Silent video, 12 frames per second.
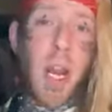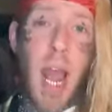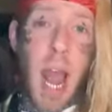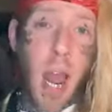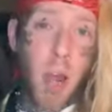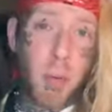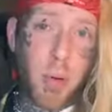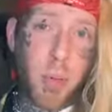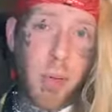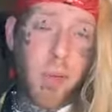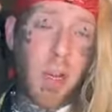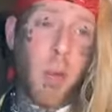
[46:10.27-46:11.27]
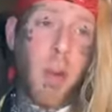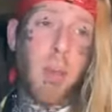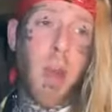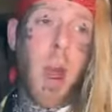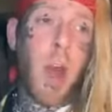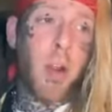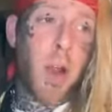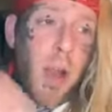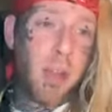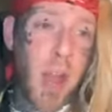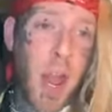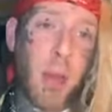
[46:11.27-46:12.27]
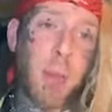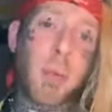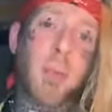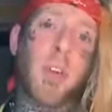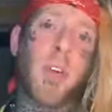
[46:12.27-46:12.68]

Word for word: an album, if you get one of my autographed albums,